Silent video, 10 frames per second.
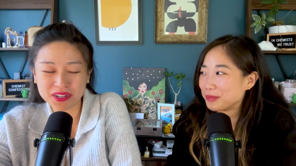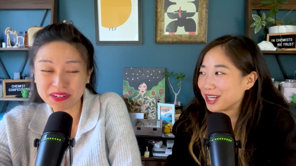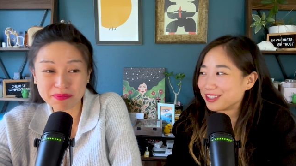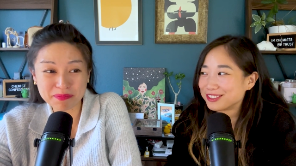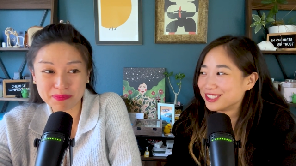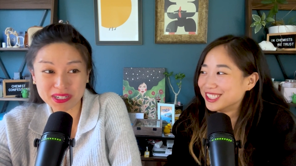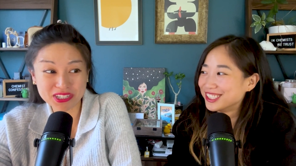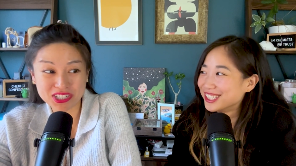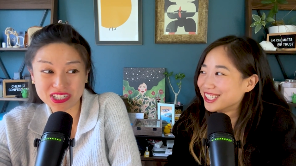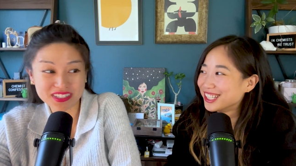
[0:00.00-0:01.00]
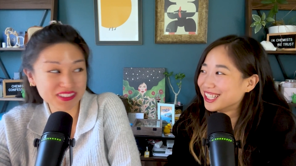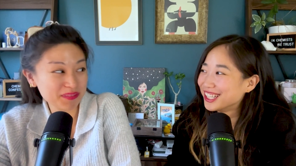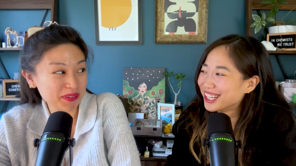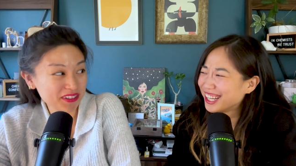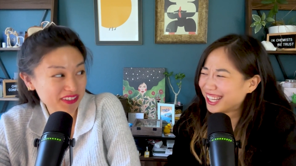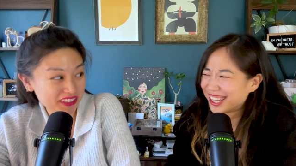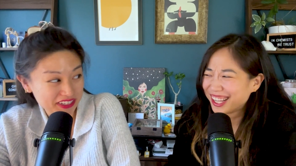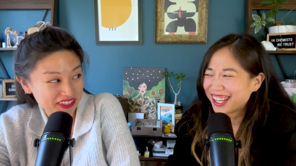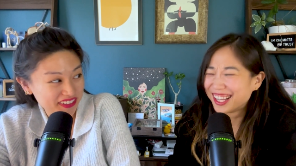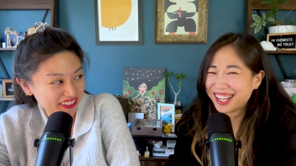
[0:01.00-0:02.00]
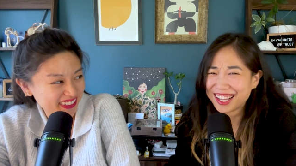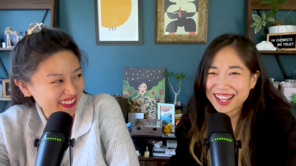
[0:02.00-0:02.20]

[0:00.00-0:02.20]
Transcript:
Speaker 1: One butt cheek look better than the other?